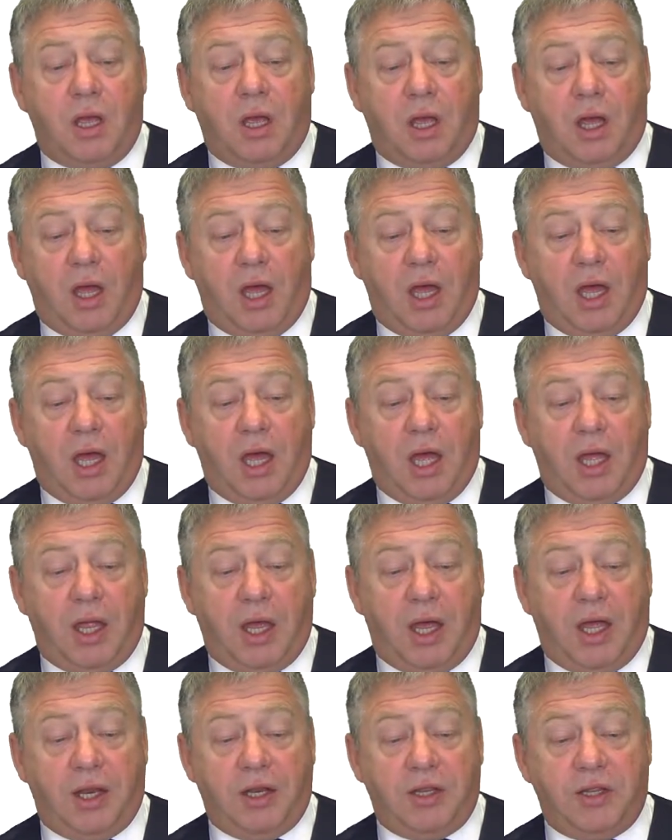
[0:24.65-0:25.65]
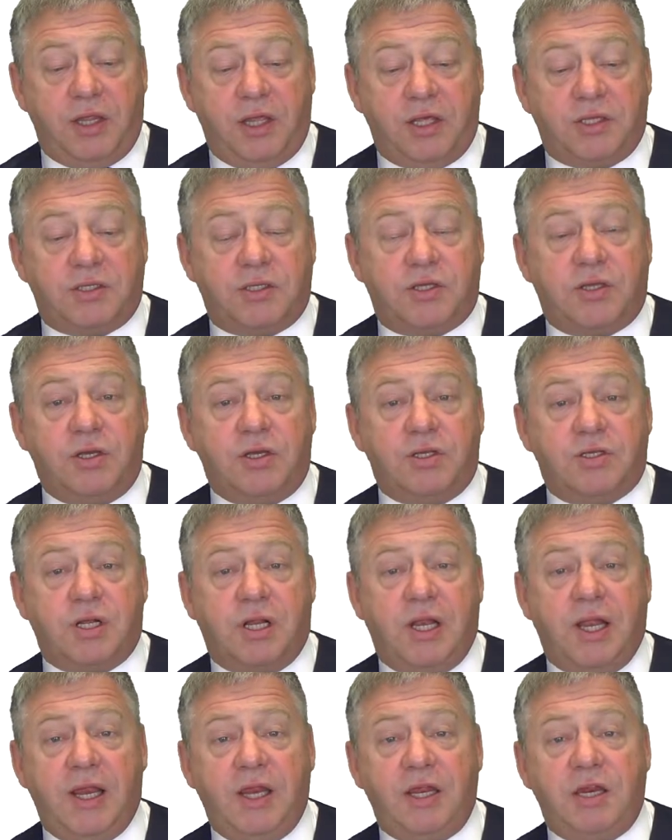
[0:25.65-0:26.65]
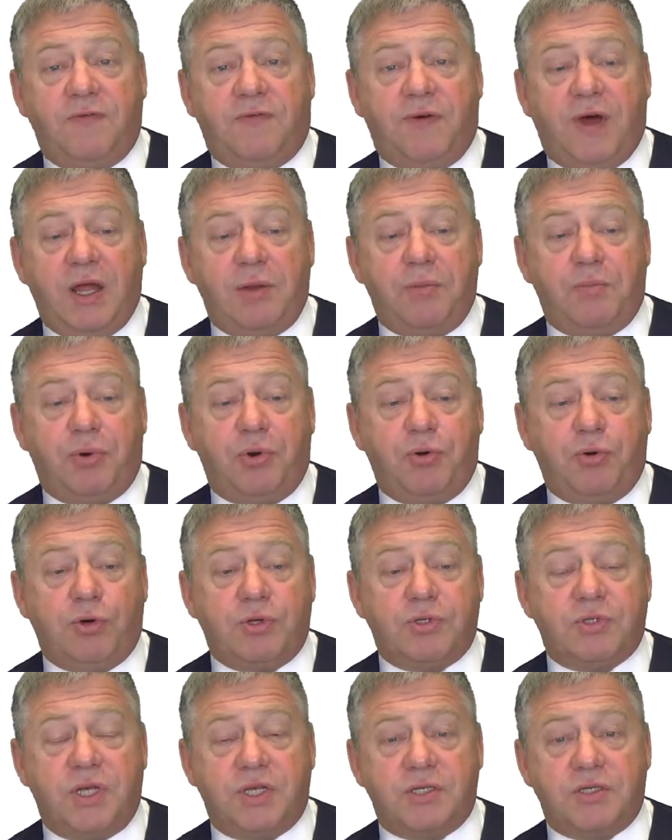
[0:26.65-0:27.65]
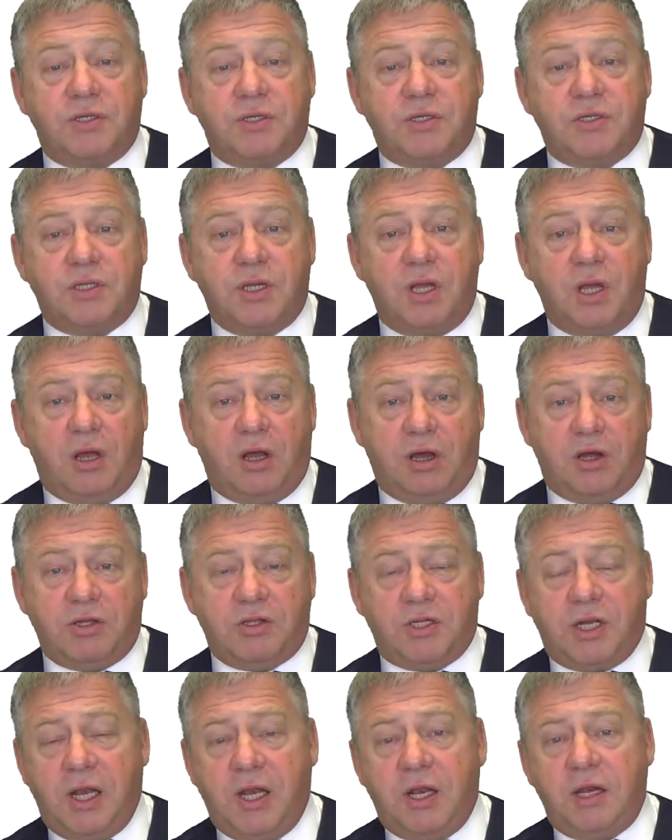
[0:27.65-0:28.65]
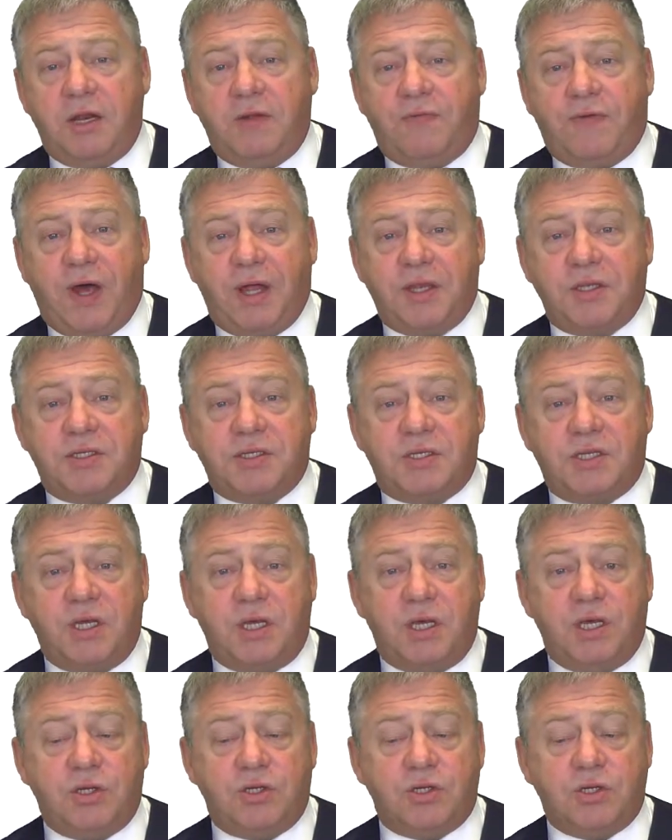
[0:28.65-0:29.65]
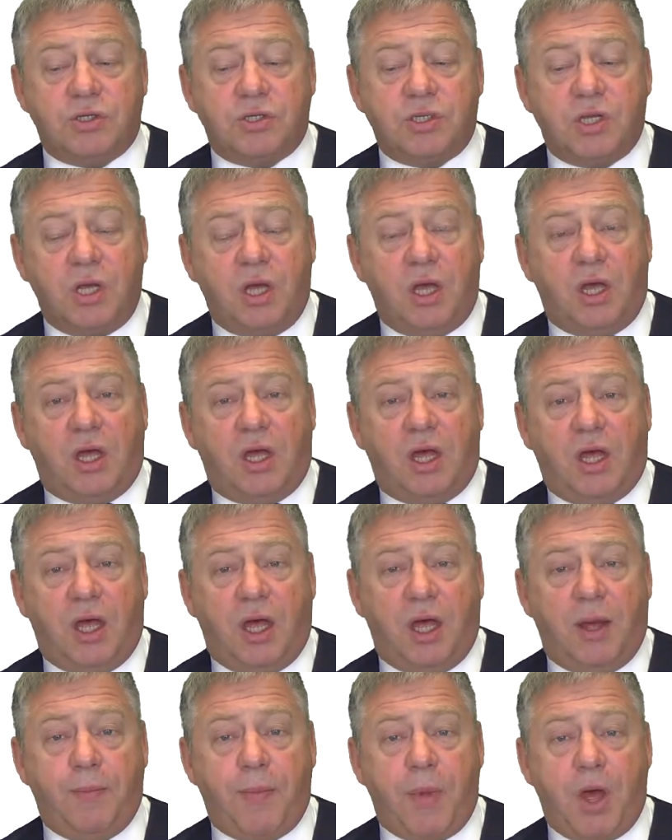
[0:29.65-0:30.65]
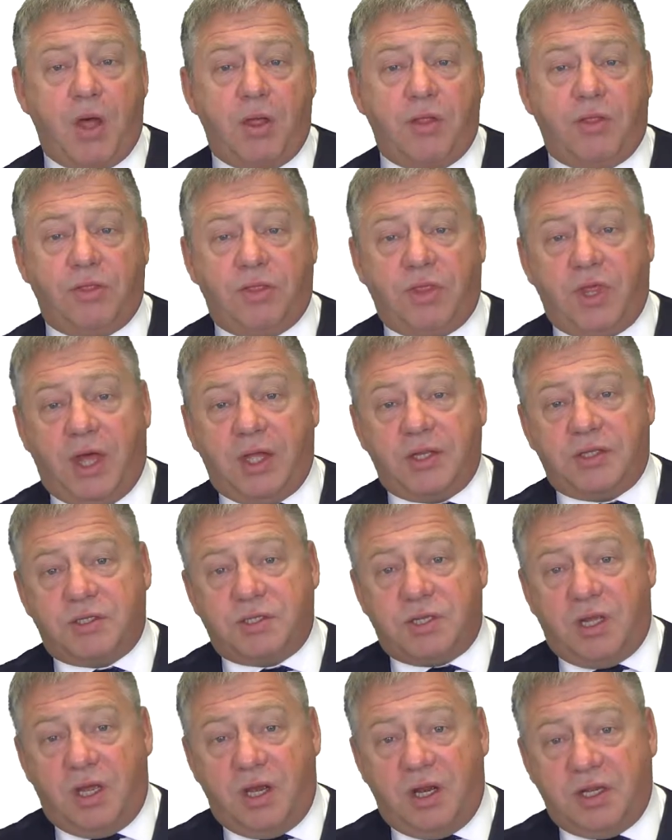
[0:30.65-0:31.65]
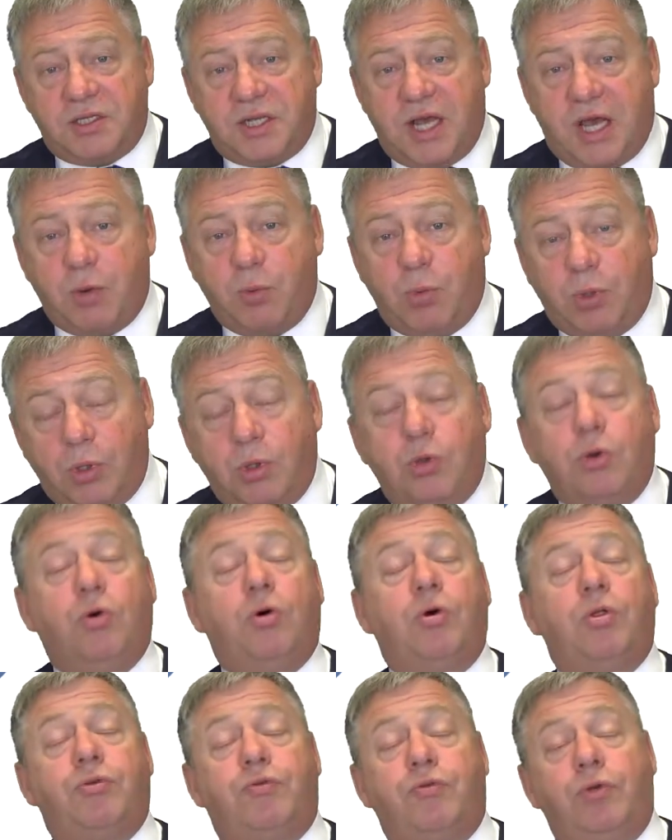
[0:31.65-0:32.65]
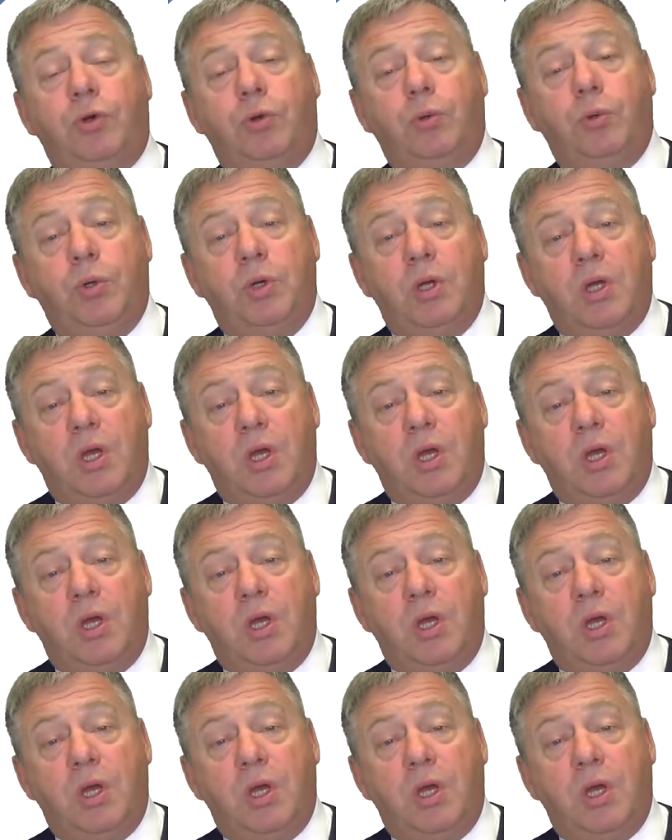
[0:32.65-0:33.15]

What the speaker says: And in this there's clearly defined processes, or it's clearly defined stages that an attack will go through